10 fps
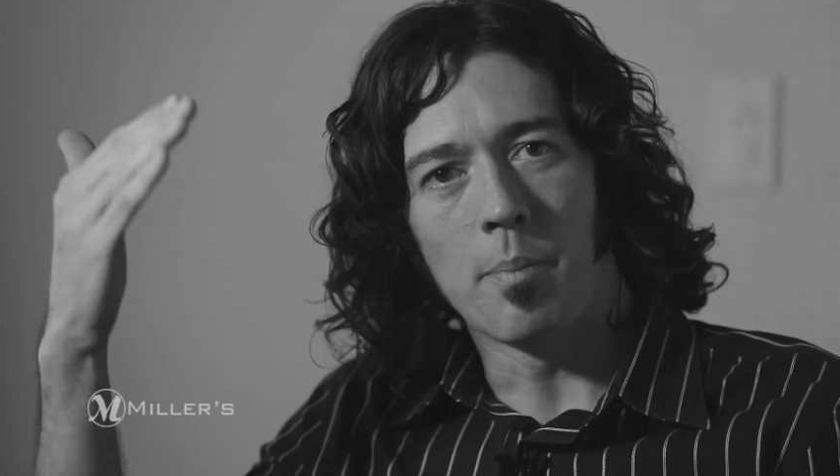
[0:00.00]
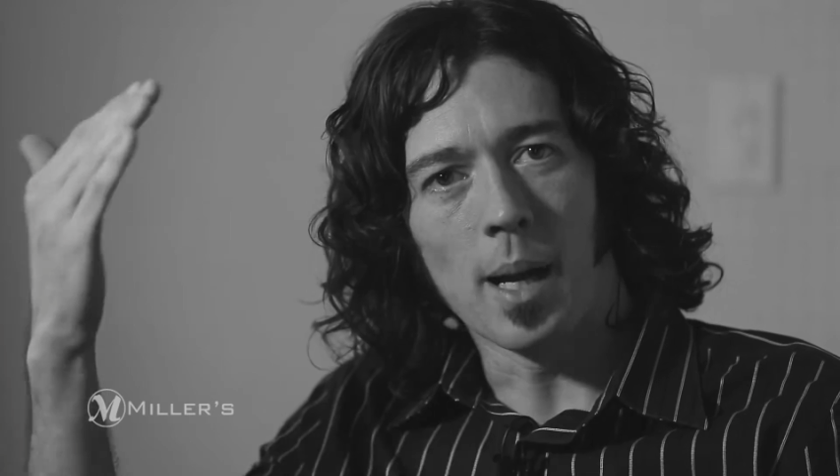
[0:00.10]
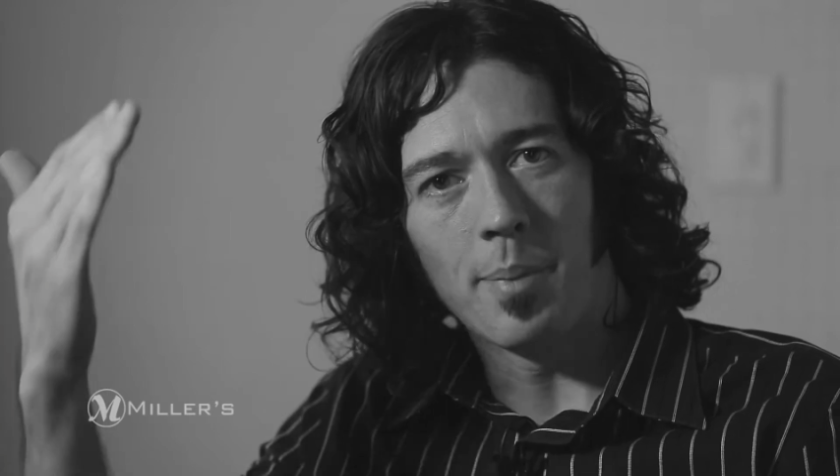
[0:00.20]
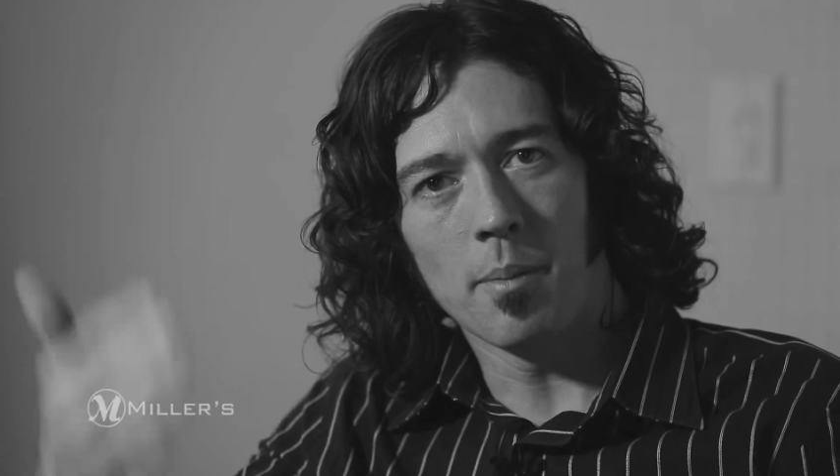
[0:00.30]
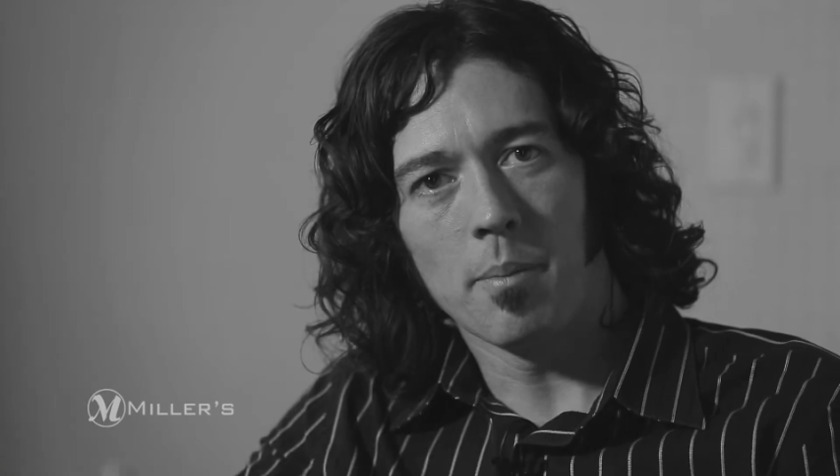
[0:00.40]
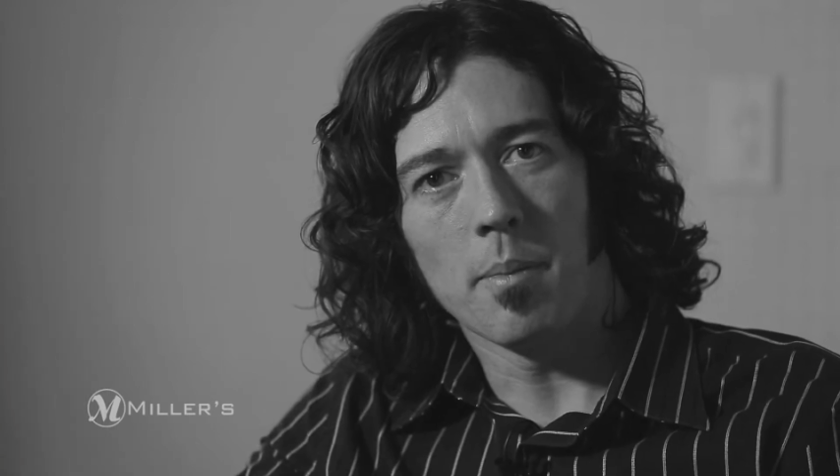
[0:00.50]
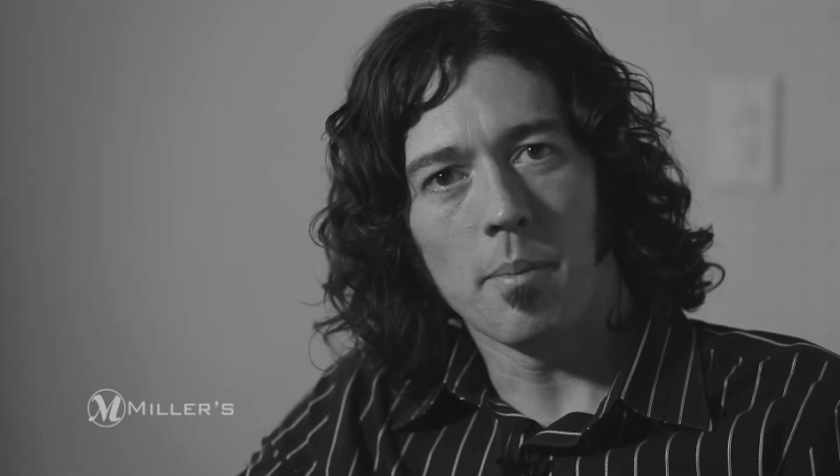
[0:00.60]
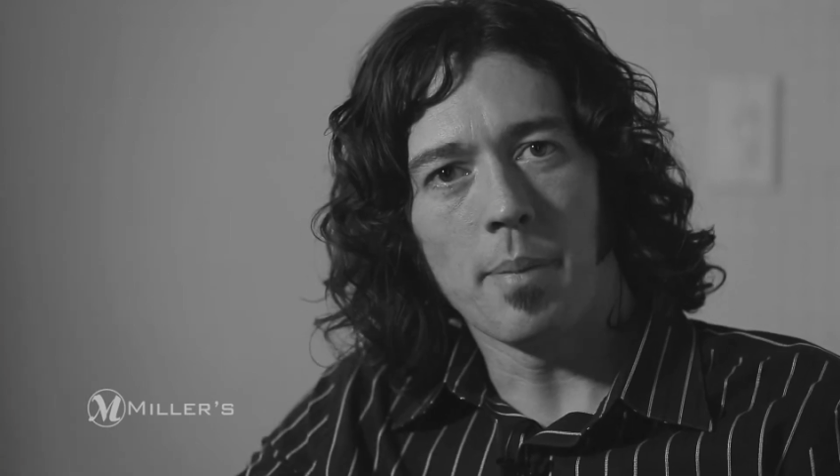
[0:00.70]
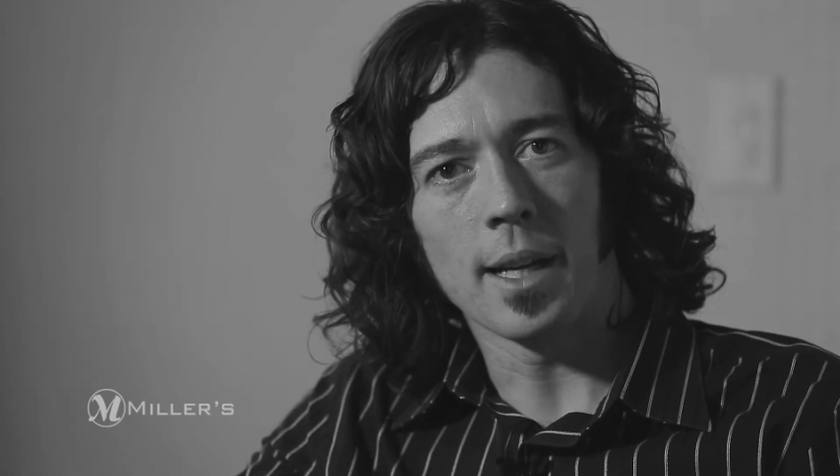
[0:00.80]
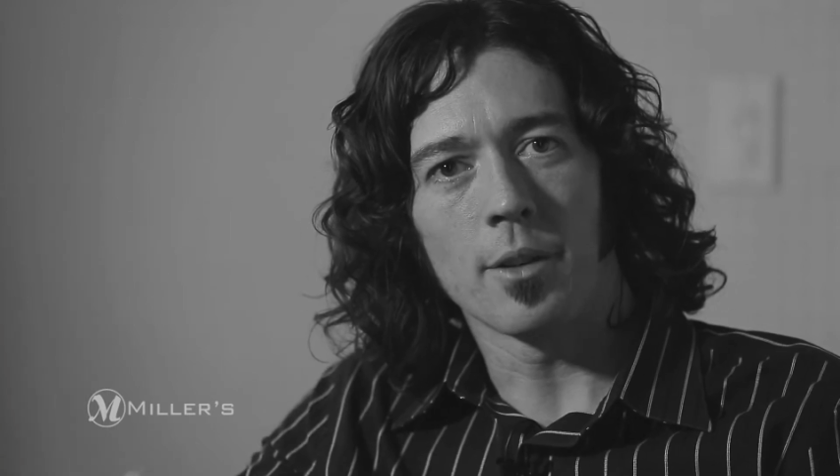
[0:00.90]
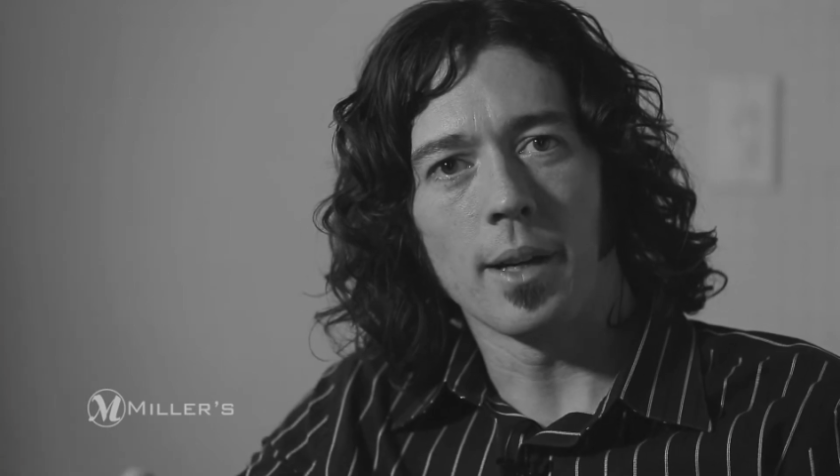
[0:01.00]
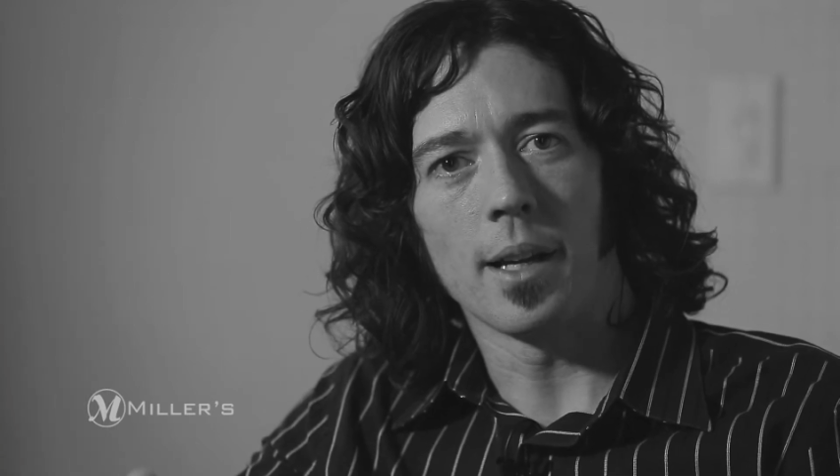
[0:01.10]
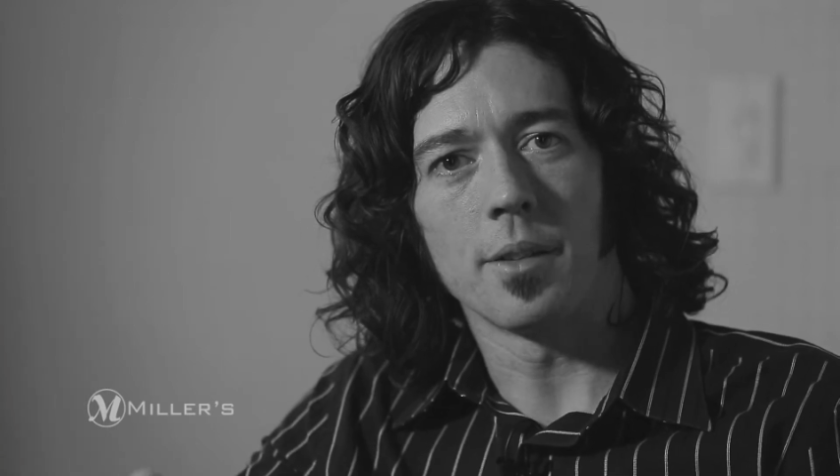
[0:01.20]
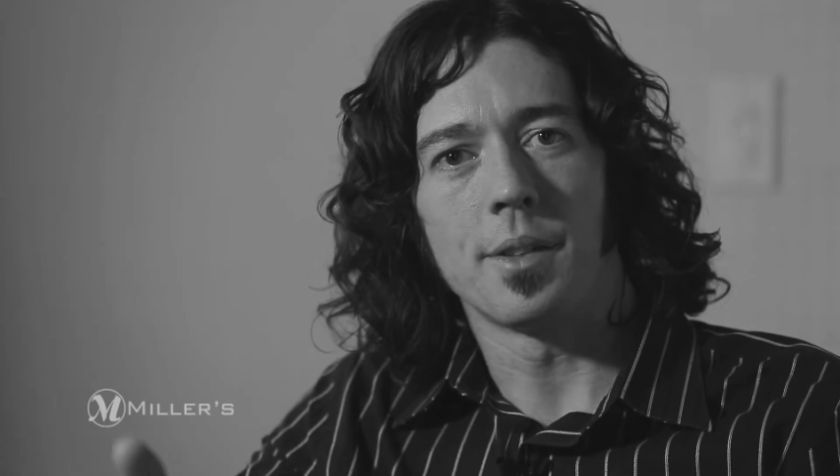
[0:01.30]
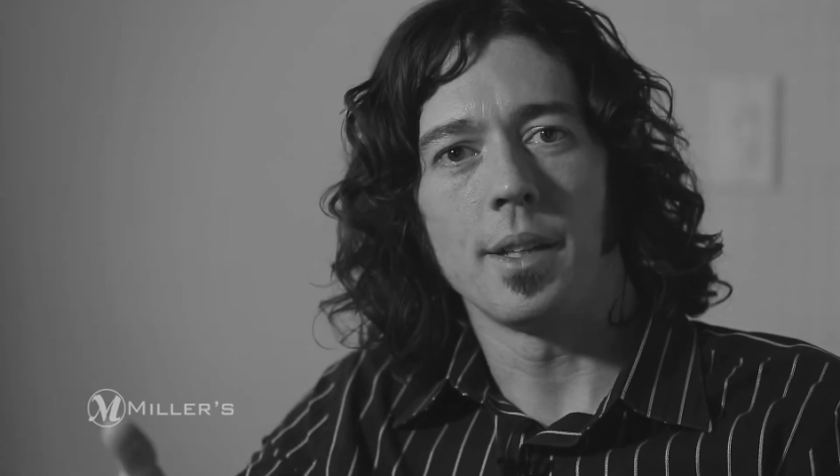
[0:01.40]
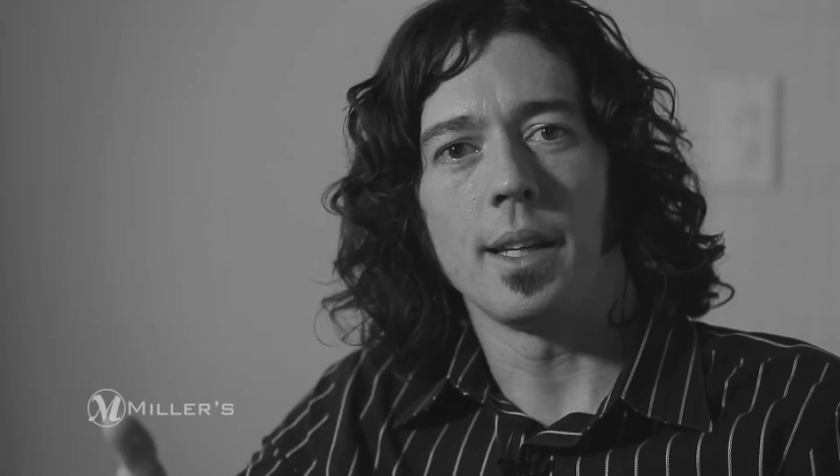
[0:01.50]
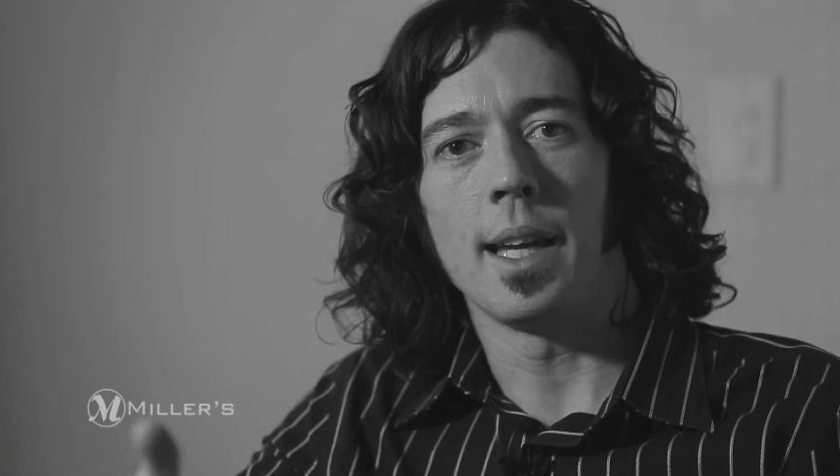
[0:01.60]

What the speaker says: pop-up background,